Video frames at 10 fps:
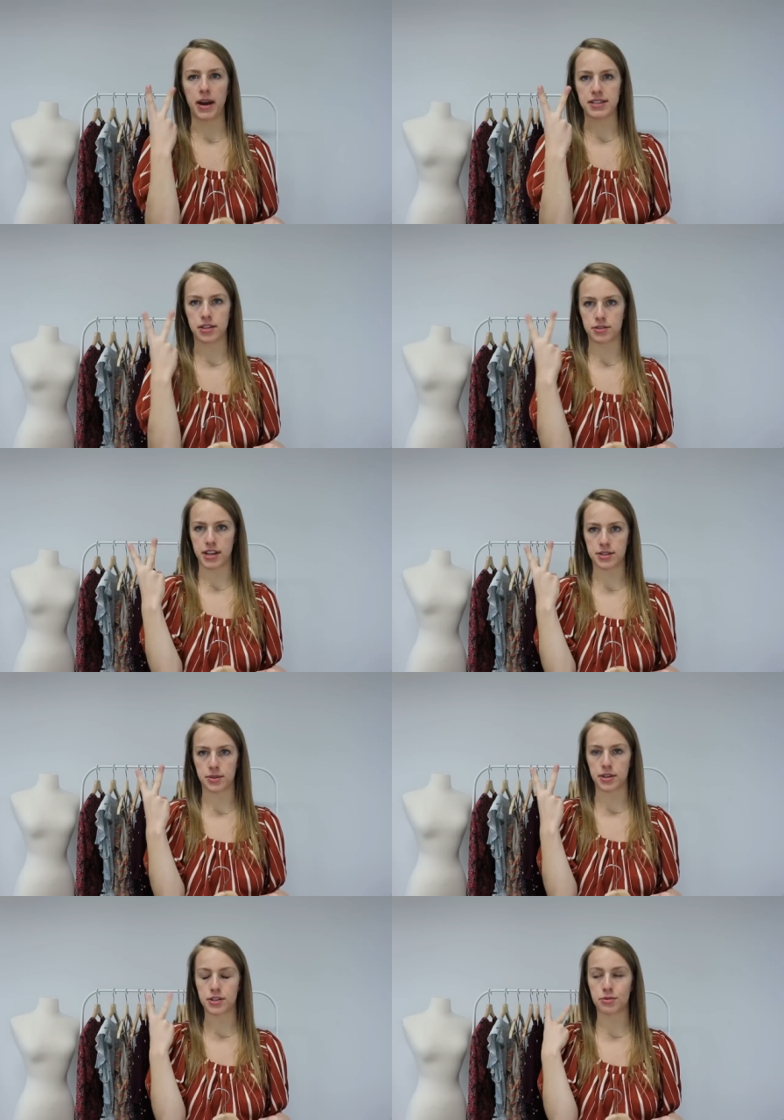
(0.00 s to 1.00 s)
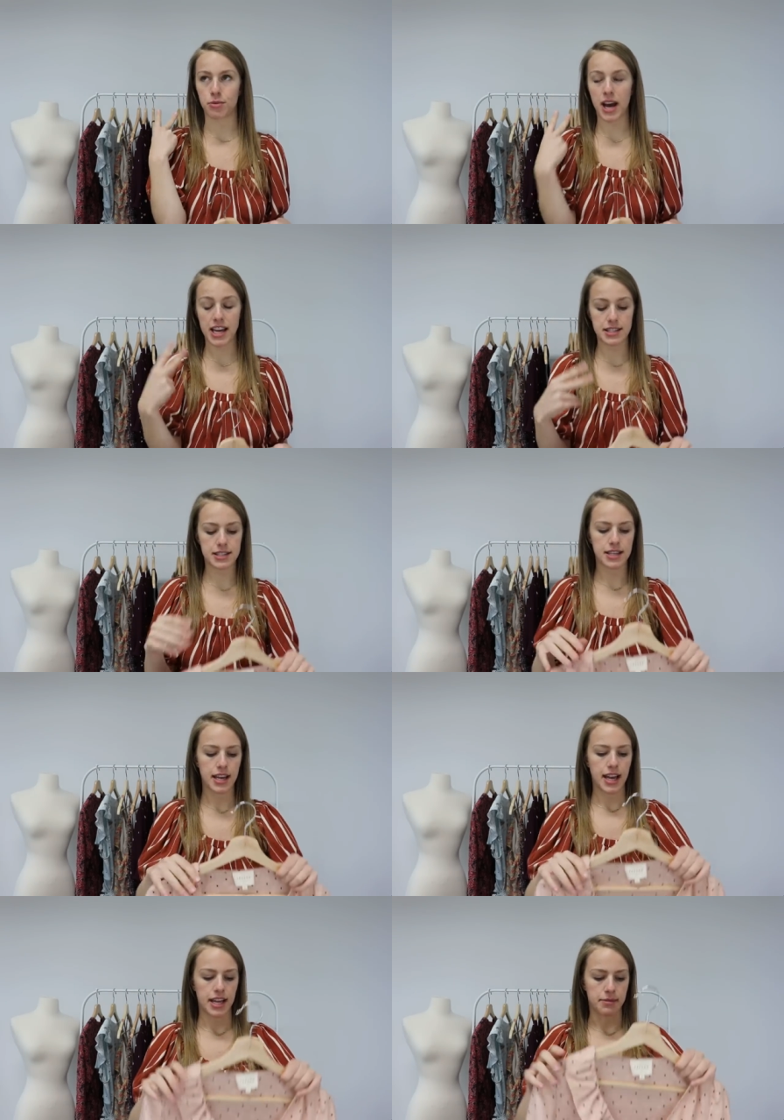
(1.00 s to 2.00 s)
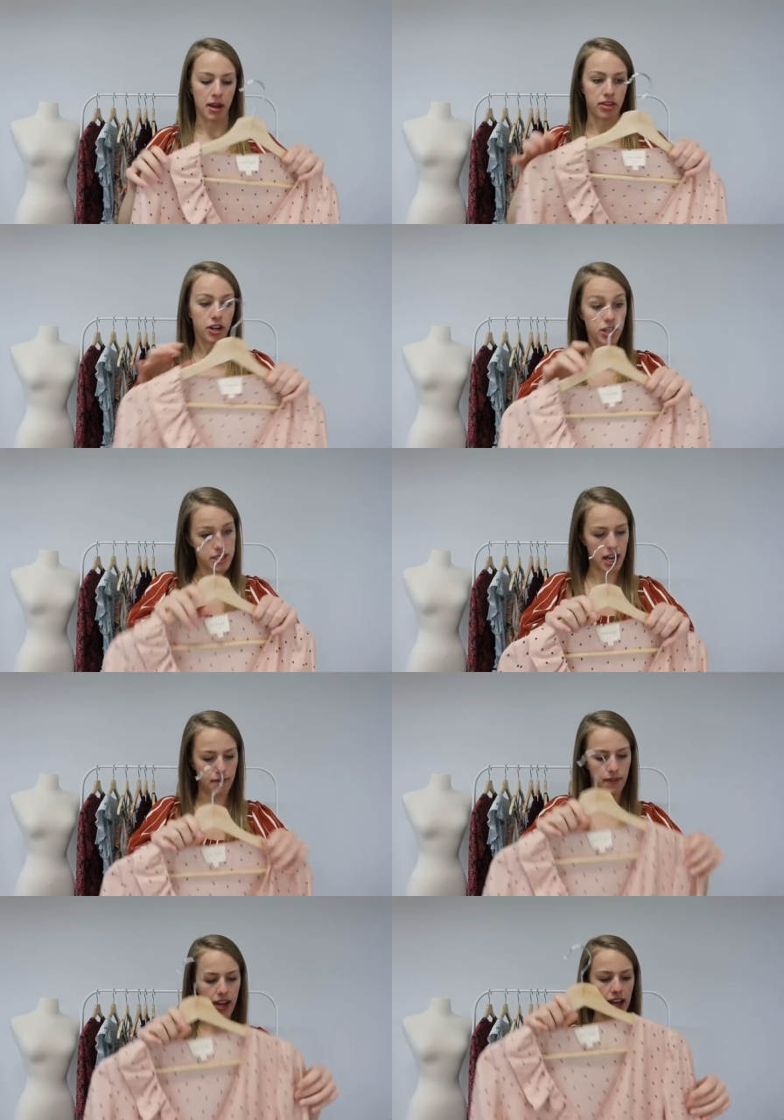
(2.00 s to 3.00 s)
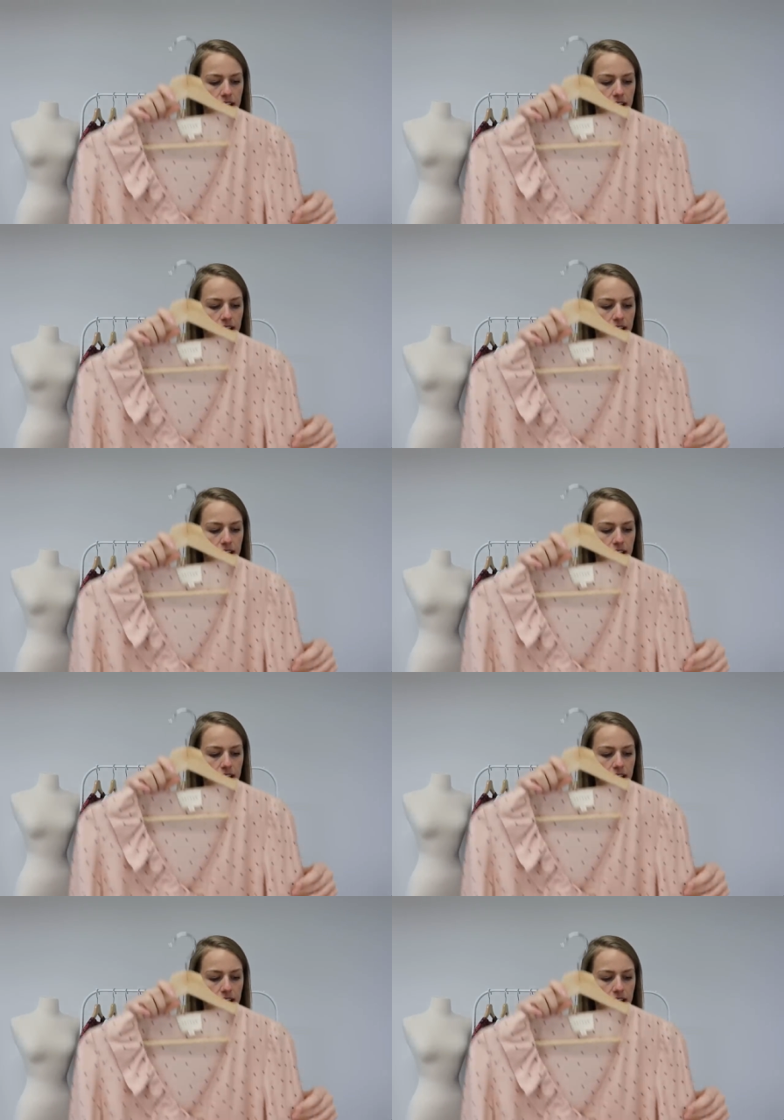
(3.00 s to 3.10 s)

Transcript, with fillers: buy sell trade store twice. And my third time finding